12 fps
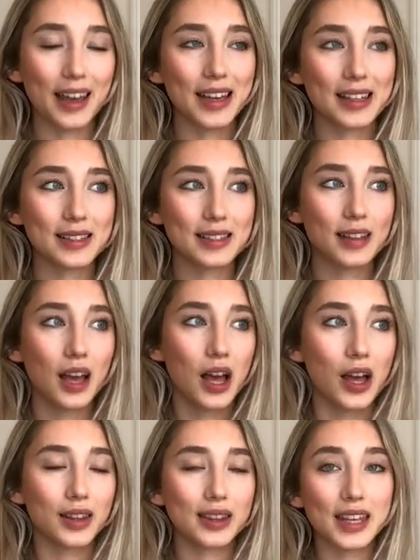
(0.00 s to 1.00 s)
It's
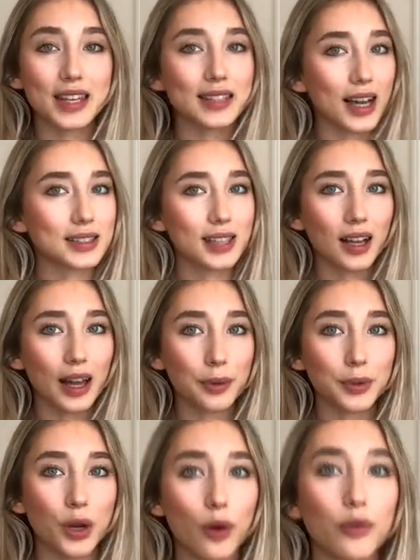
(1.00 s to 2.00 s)
the exact style I would
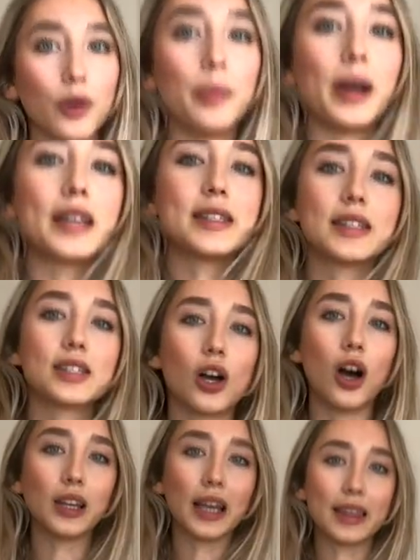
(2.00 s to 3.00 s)
go for because it's
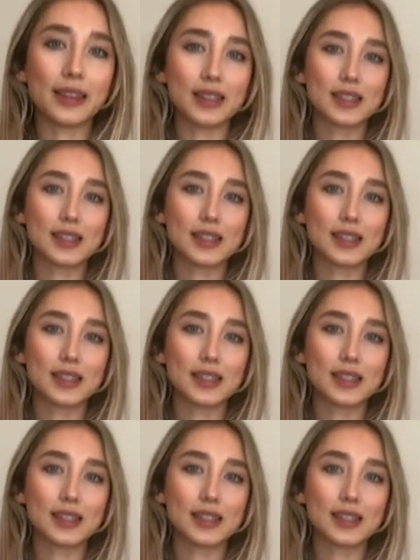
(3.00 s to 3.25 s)
got like this